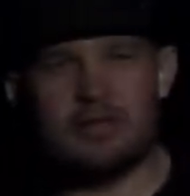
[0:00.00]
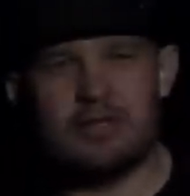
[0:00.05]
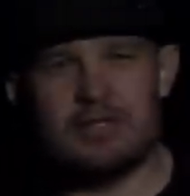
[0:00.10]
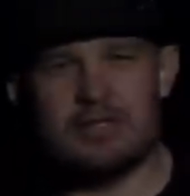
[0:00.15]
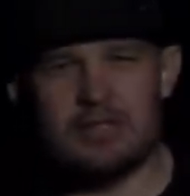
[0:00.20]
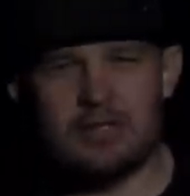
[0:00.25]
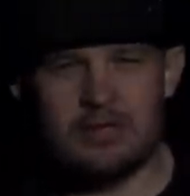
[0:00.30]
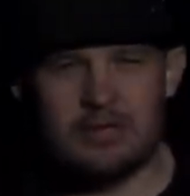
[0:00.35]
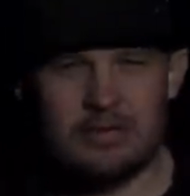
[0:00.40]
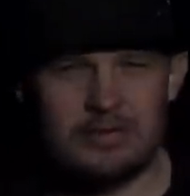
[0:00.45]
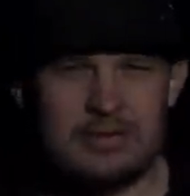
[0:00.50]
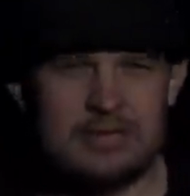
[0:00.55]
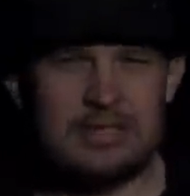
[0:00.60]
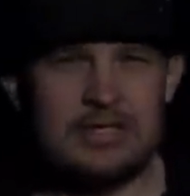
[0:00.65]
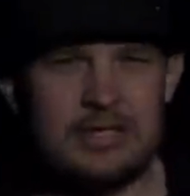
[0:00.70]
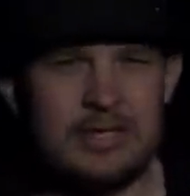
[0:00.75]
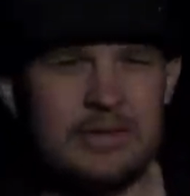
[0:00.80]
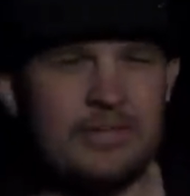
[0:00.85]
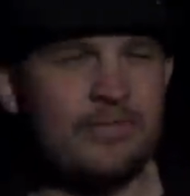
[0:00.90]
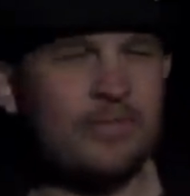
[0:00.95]
at the Salton
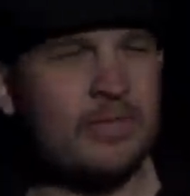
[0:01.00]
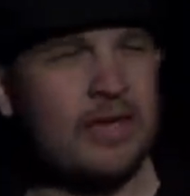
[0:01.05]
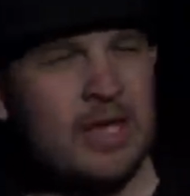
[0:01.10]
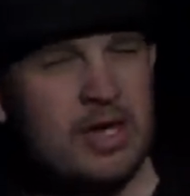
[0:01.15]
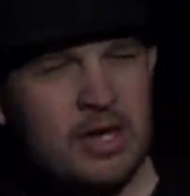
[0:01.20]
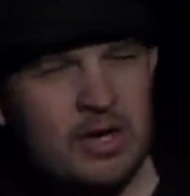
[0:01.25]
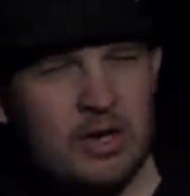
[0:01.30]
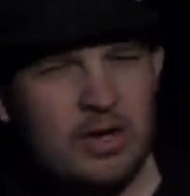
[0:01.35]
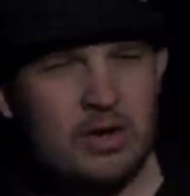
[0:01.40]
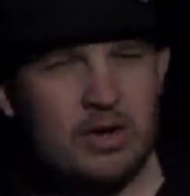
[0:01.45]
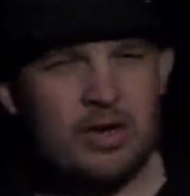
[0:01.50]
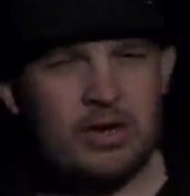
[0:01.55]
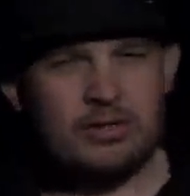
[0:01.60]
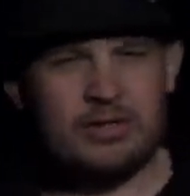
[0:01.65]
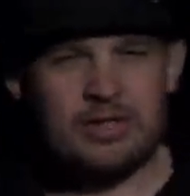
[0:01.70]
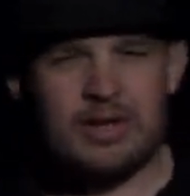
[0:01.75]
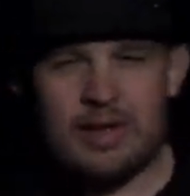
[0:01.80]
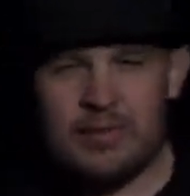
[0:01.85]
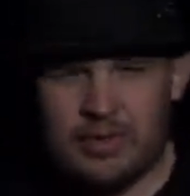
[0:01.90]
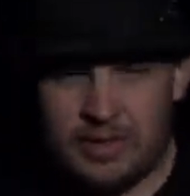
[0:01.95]
Sea. Earlier
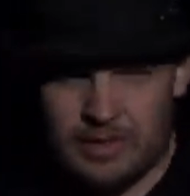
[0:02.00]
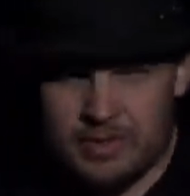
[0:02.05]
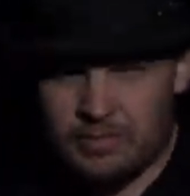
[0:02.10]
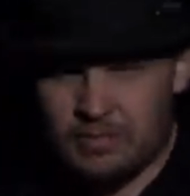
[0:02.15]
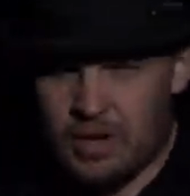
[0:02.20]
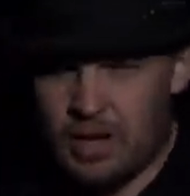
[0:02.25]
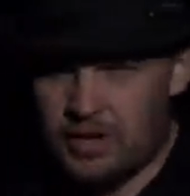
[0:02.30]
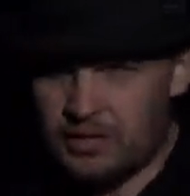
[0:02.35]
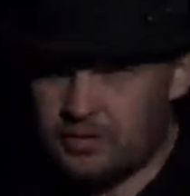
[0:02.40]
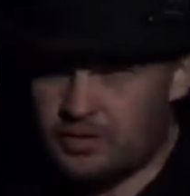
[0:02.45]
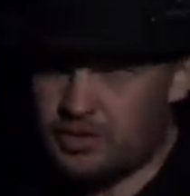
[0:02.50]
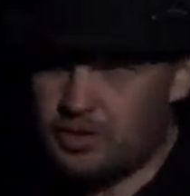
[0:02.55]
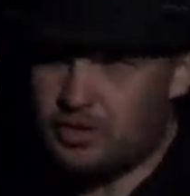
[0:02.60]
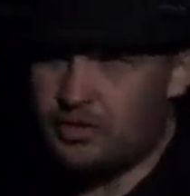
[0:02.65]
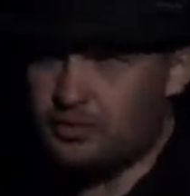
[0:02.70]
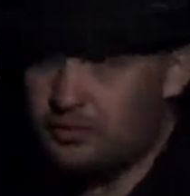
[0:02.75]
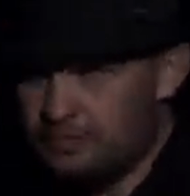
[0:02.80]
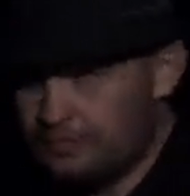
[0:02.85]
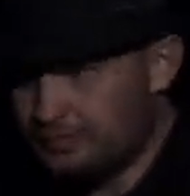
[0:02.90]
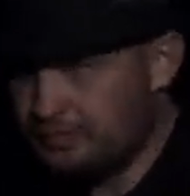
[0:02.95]
today we did a model
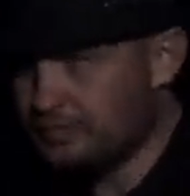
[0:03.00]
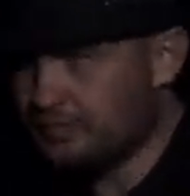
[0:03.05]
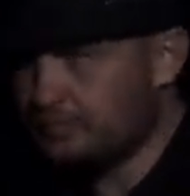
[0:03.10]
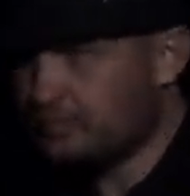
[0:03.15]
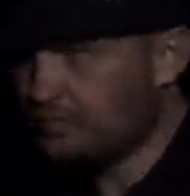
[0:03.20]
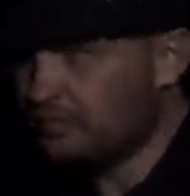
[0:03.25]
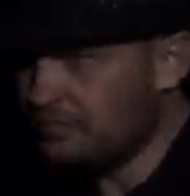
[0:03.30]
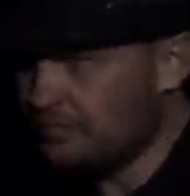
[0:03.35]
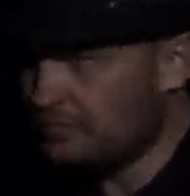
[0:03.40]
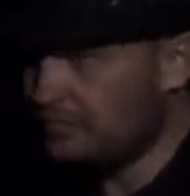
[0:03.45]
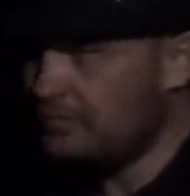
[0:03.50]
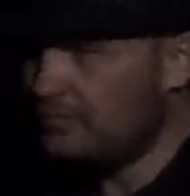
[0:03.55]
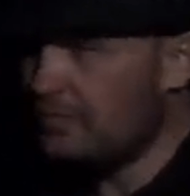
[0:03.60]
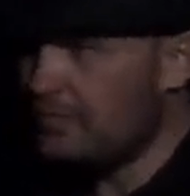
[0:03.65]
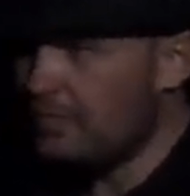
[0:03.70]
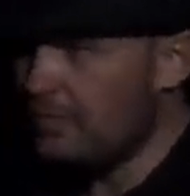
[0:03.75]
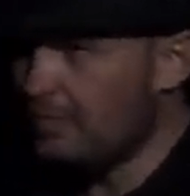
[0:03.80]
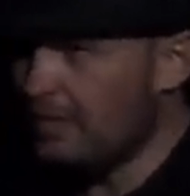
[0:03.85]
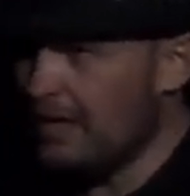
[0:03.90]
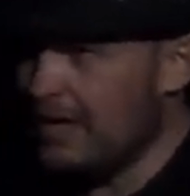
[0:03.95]
shoot,
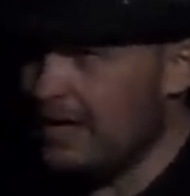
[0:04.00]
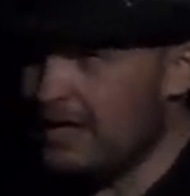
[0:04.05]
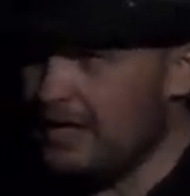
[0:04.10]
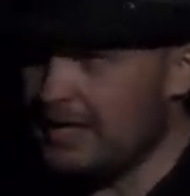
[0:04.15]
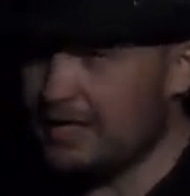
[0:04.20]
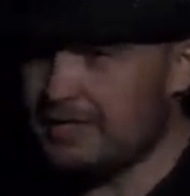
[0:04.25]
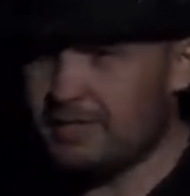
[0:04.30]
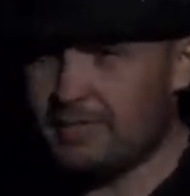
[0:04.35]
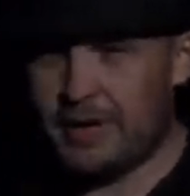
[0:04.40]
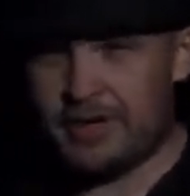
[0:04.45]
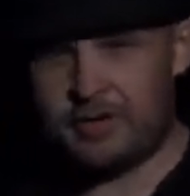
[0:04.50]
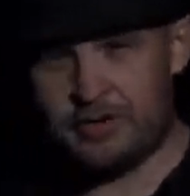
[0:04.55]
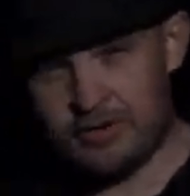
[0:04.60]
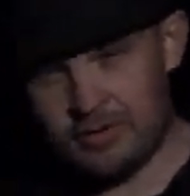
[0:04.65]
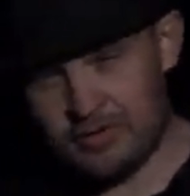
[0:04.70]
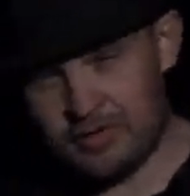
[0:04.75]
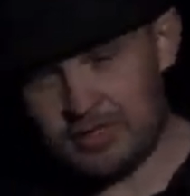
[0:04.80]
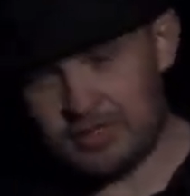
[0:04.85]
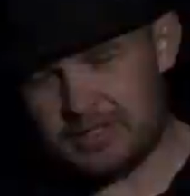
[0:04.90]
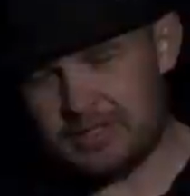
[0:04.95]
and as my
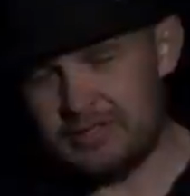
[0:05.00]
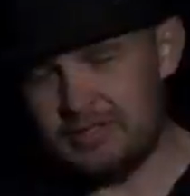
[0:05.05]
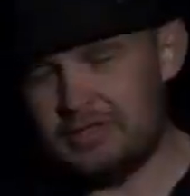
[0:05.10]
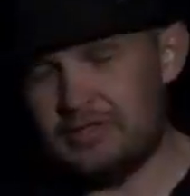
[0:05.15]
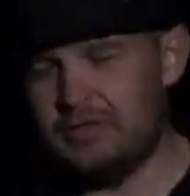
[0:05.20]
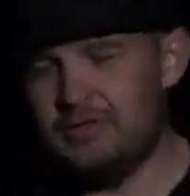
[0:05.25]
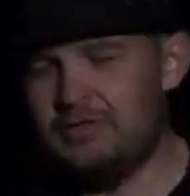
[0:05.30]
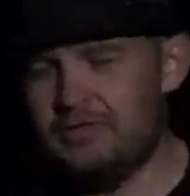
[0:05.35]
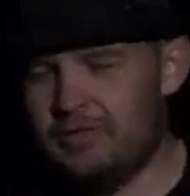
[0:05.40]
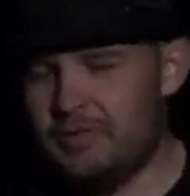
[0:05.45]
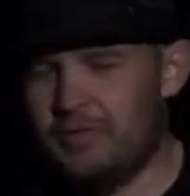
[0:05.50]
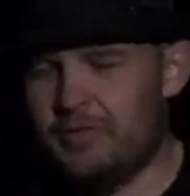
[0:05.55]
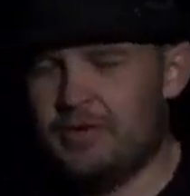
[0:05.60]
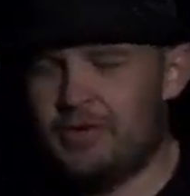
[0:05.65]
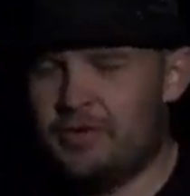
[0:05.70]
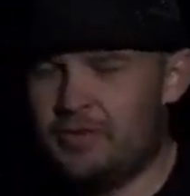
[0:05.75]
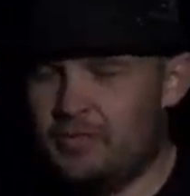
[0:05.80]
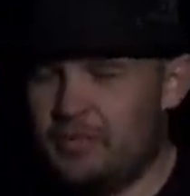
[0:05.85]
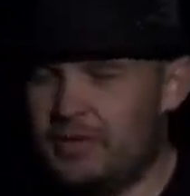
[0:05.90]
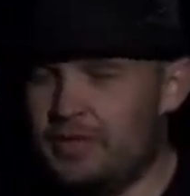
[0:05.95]
crew is too
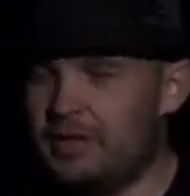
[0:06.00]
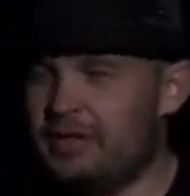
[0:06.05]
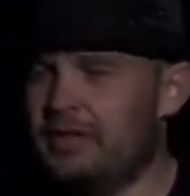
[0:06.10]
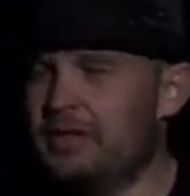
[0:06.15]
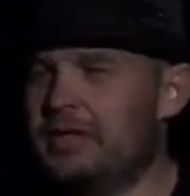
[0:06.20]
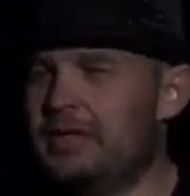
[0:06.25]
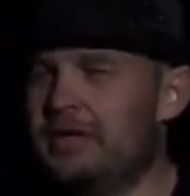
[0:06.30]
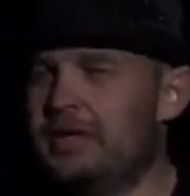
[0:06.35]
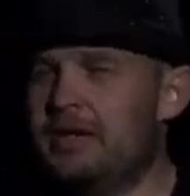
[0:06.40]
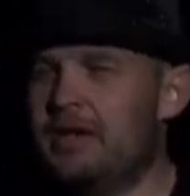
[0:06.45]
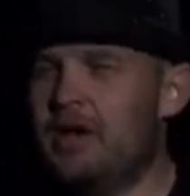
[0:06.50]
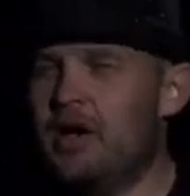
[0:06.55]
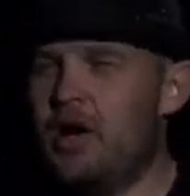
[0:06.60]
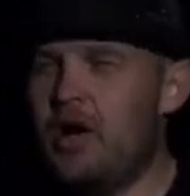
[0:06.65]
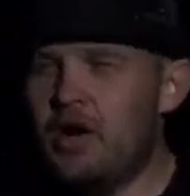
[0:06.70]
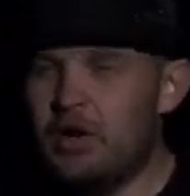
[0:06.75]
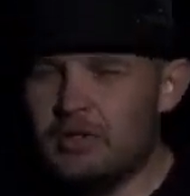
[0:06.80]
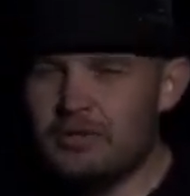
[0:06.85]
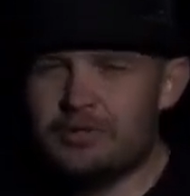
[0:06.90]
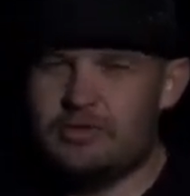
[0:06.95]
familiar with,
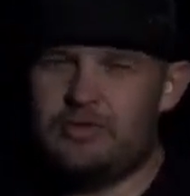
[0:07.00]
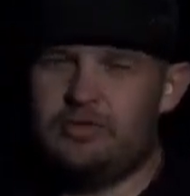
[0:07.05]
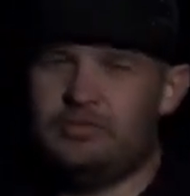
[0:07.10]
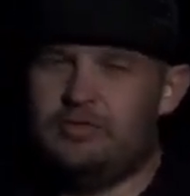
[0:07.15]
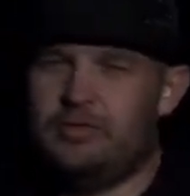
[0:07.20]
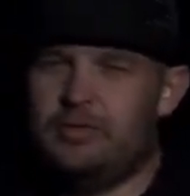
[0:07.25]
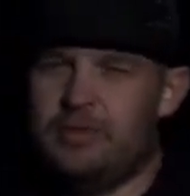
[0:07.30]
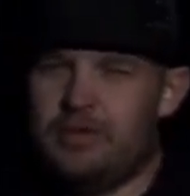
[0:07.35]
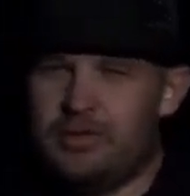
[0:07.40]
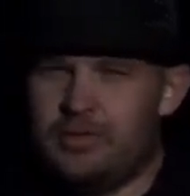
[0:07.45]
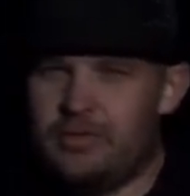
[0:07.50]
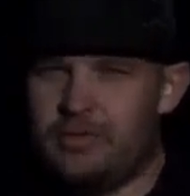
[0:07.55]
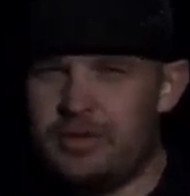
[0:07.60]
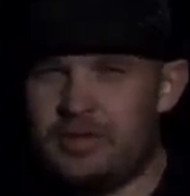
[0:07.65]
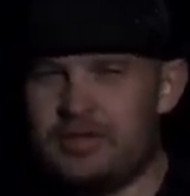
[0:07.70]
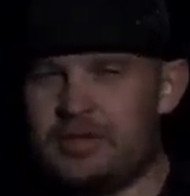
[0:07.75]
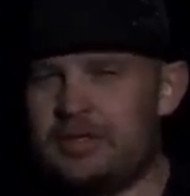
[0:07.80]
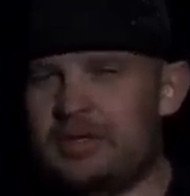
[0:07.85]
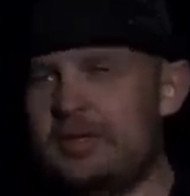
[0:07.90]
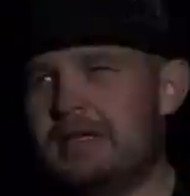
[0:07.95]
all too familiar
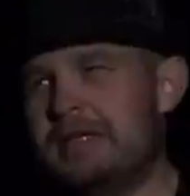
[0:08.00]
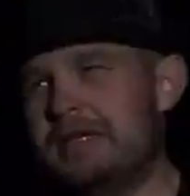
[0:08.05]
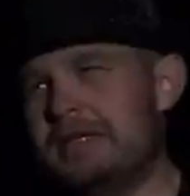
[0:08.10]
with,